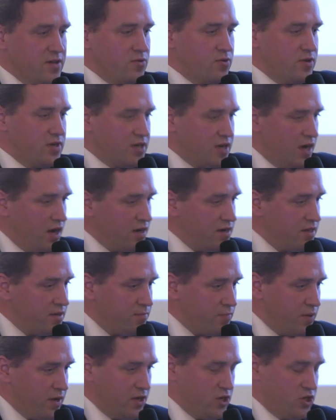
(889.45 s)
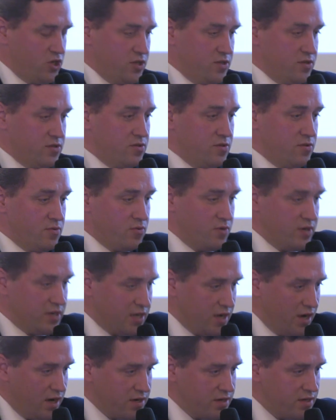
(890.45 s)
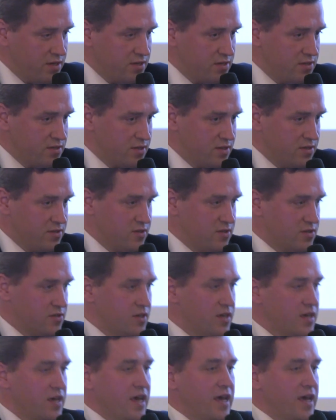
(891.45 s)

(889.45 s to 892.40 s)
regarding patients, regarding diseases,